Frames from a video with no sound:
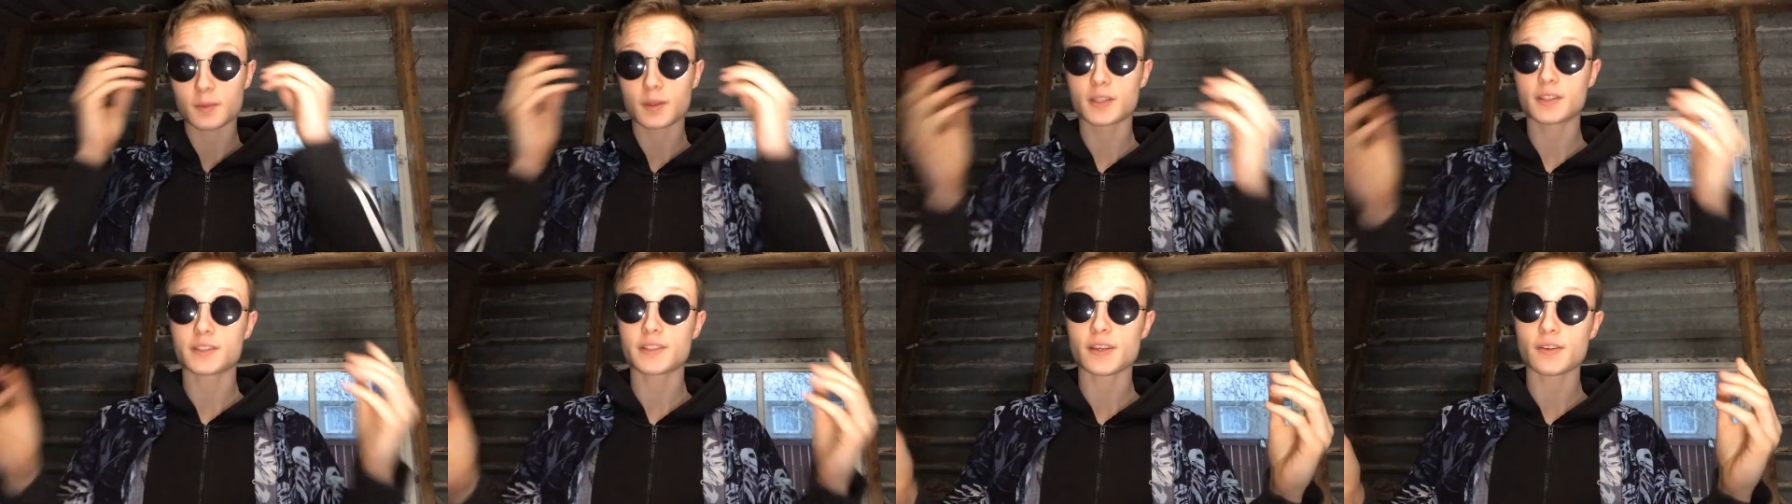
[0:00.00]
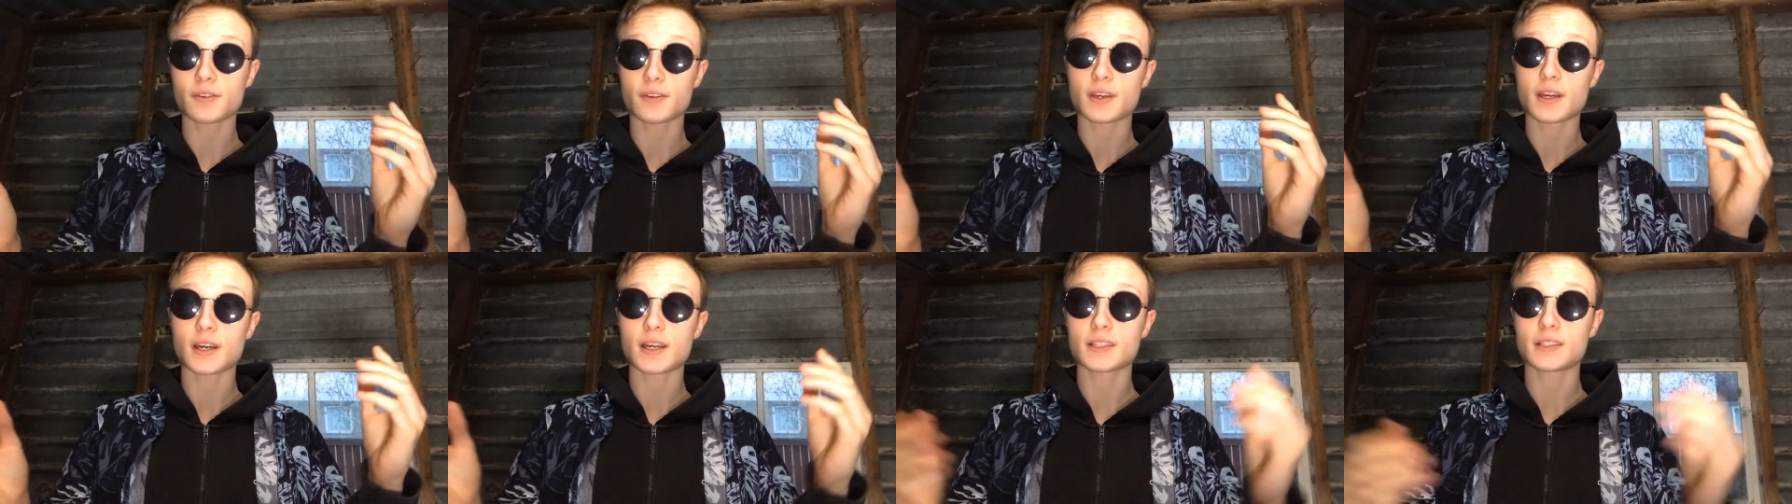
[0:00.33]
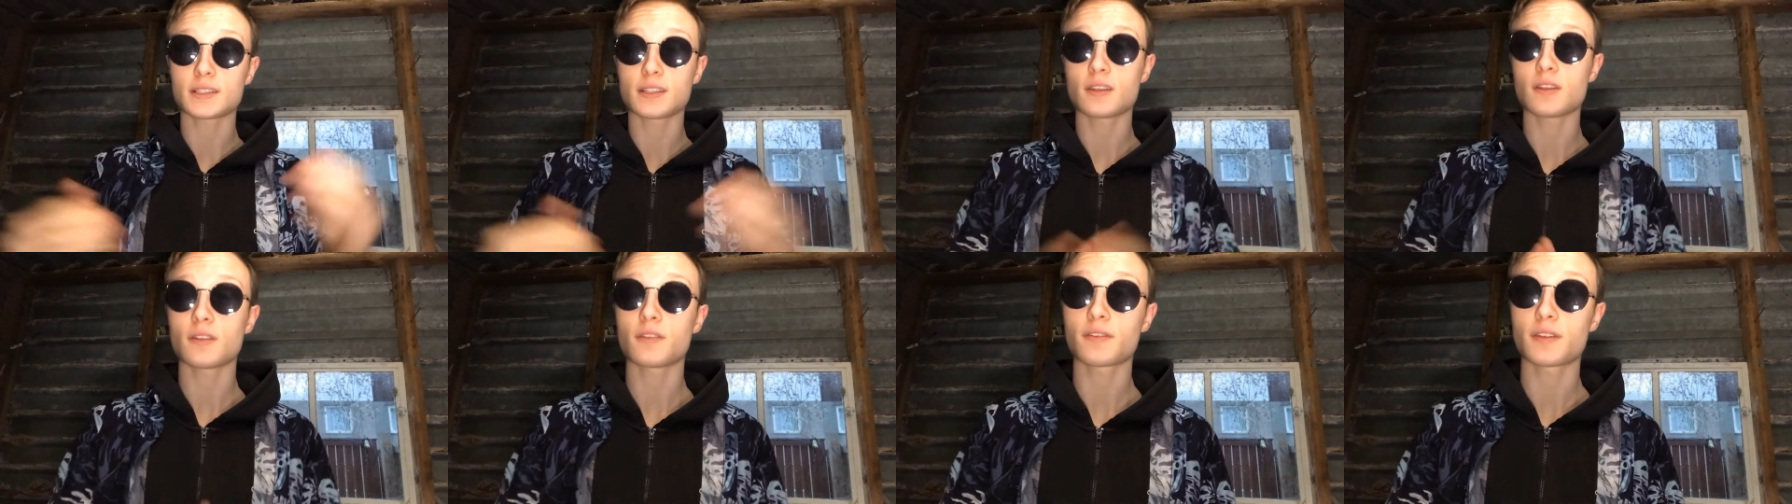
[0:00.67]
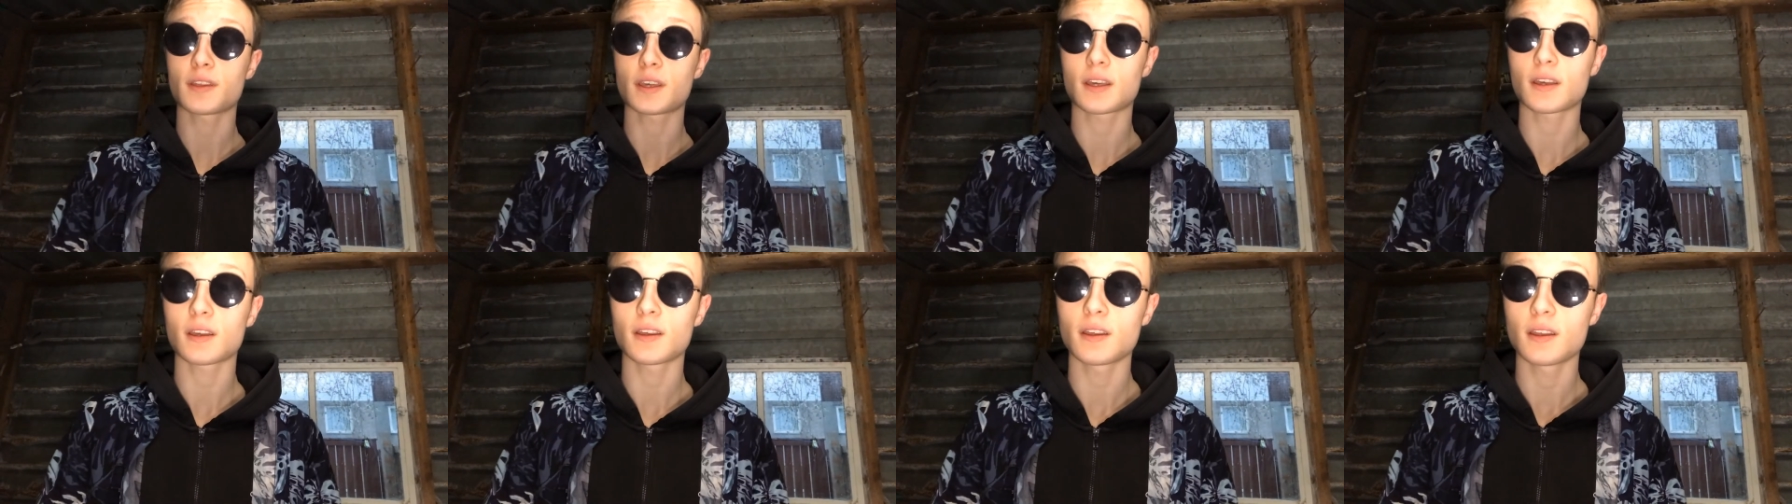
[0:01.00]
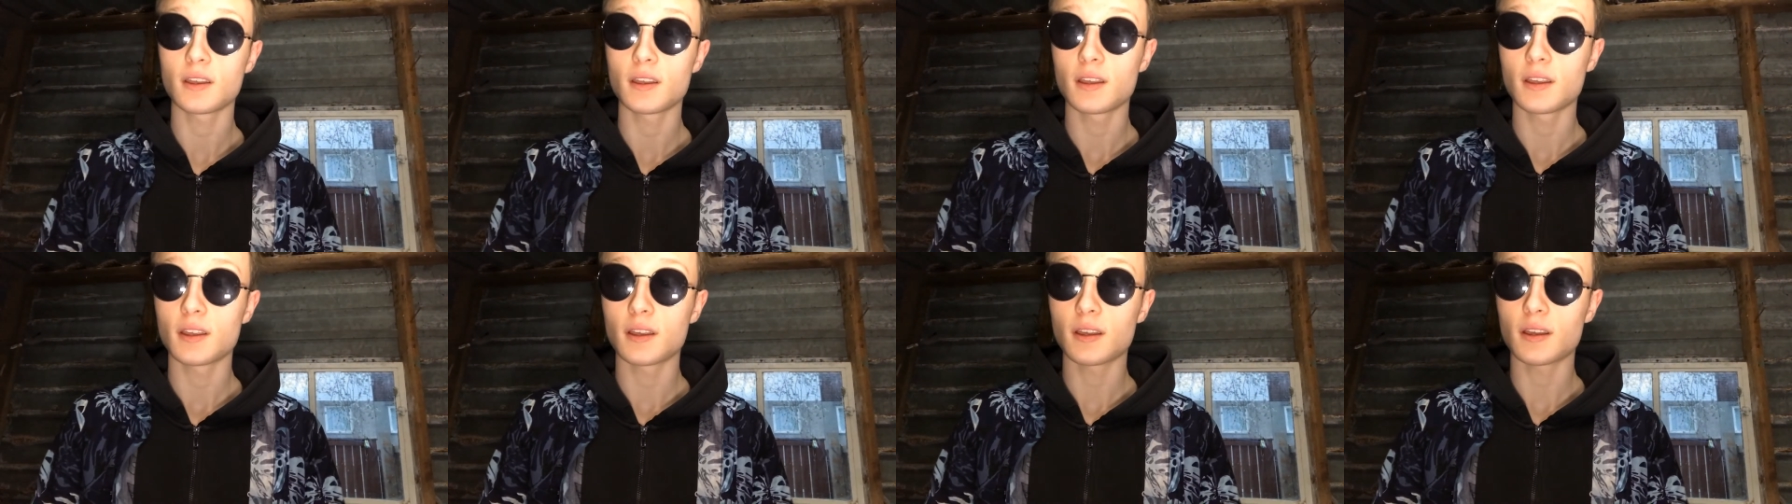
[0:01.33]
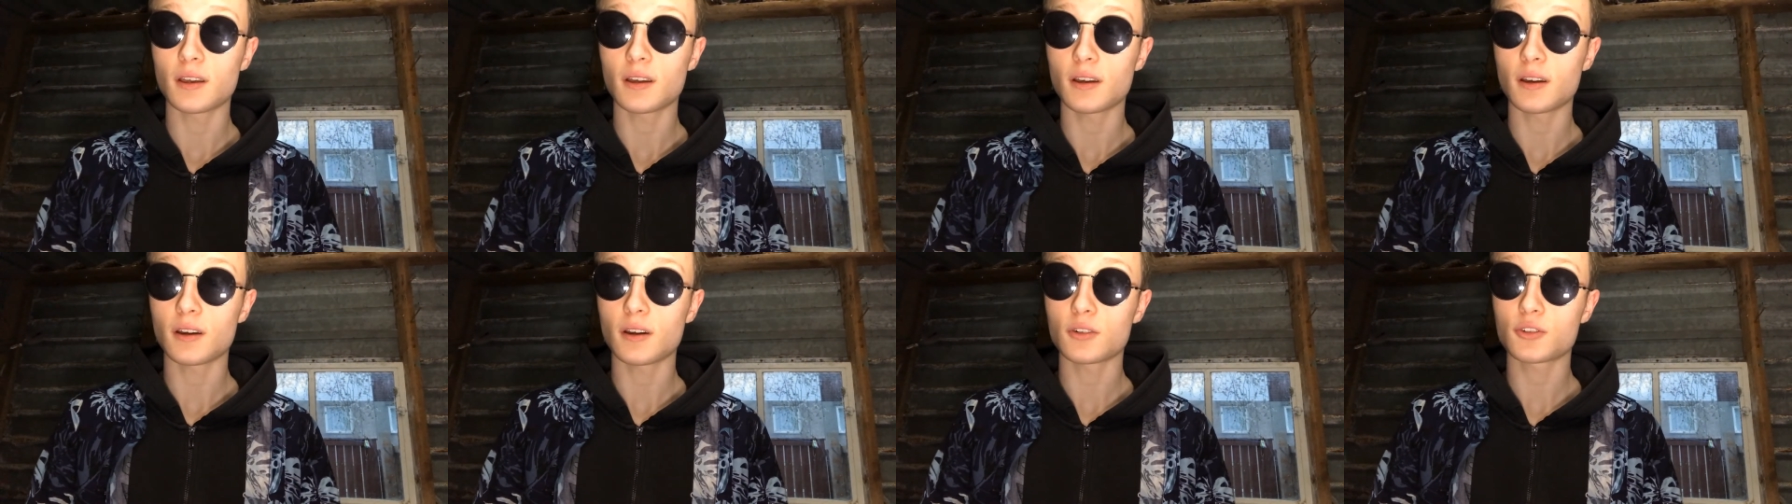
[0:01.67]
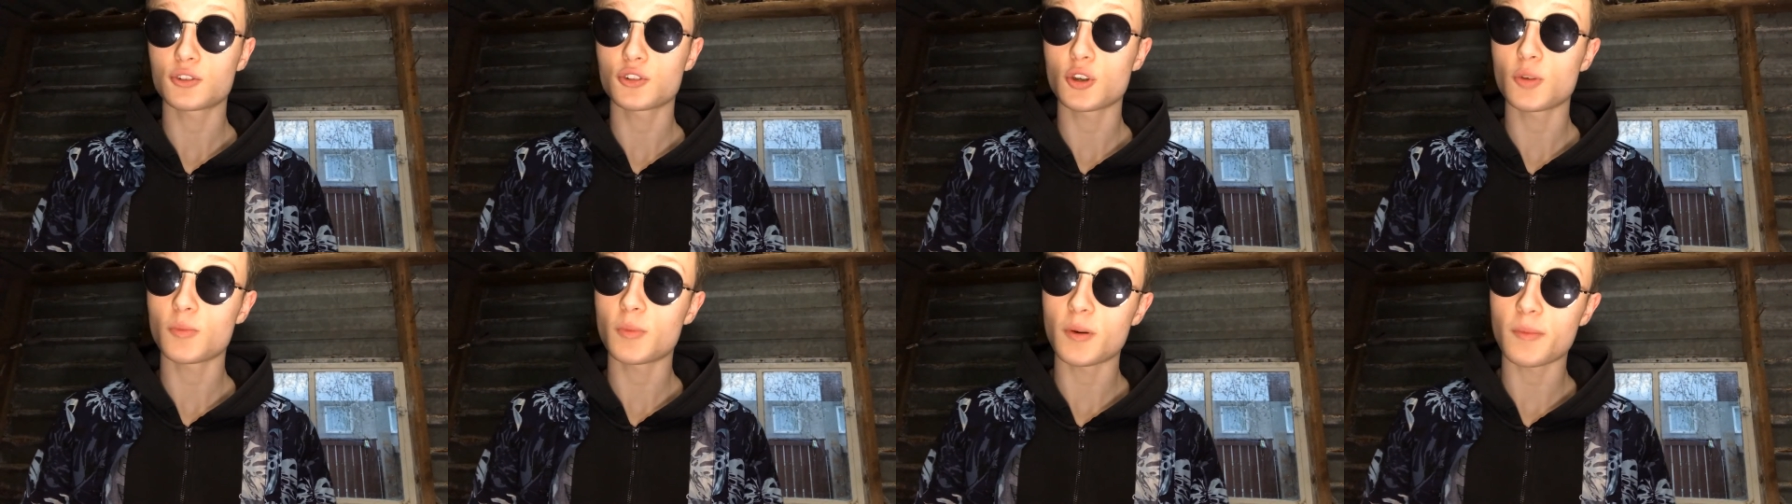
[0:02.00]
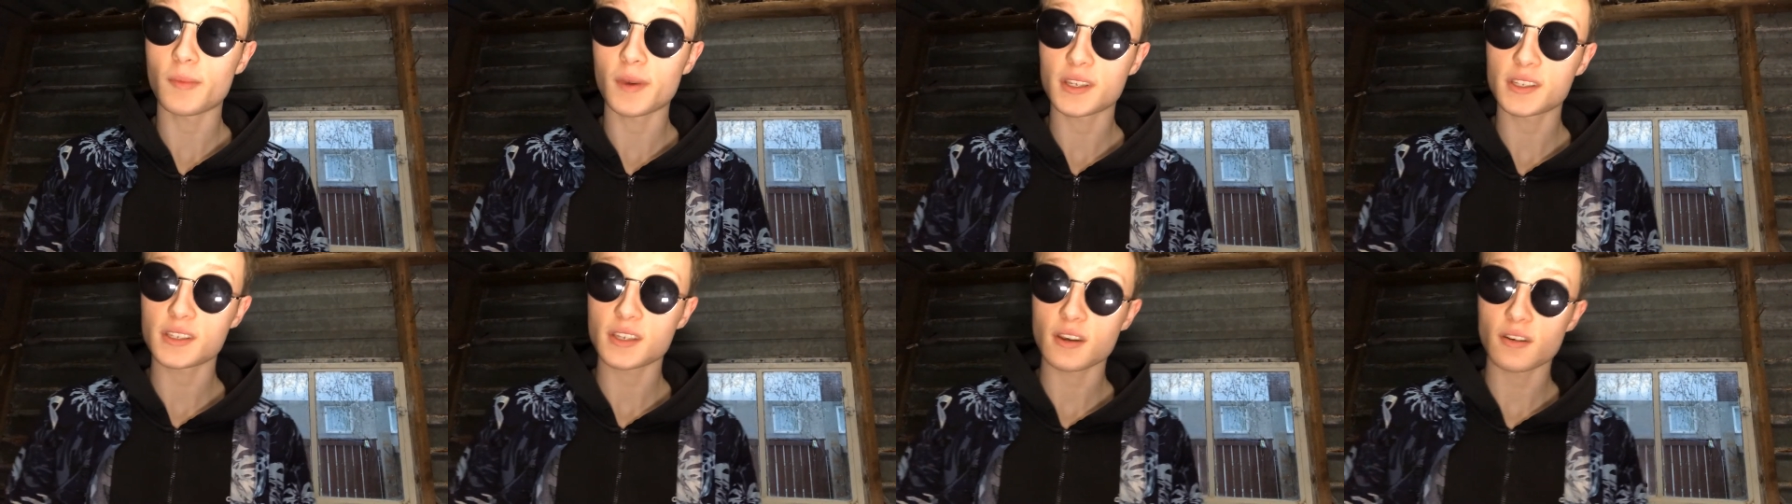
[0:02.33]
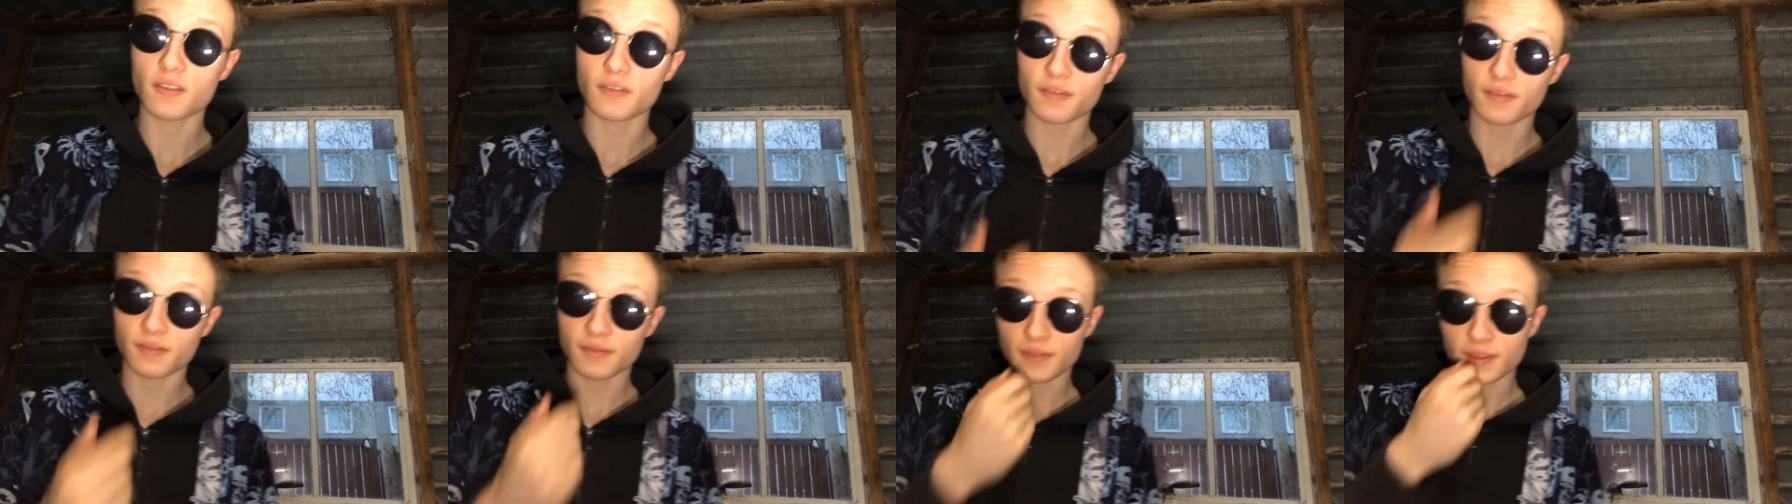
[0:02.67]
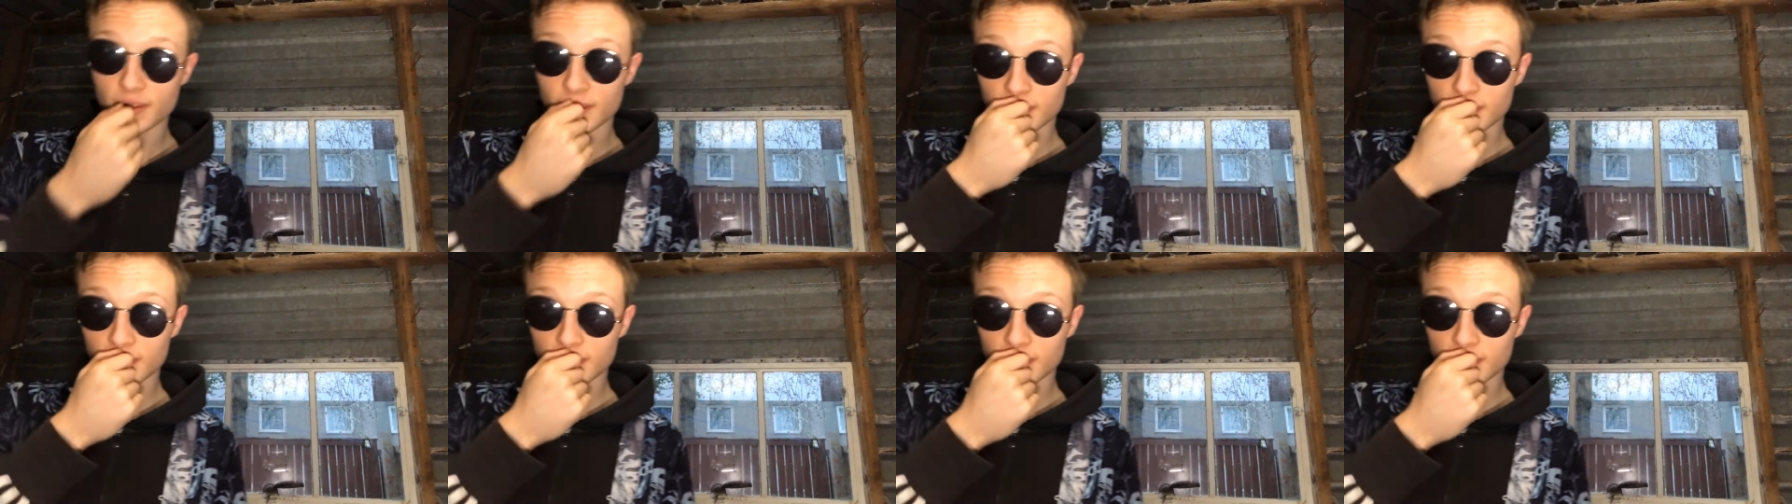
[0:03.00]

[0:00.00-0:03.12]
going to tell you guys a little thing or two about myself.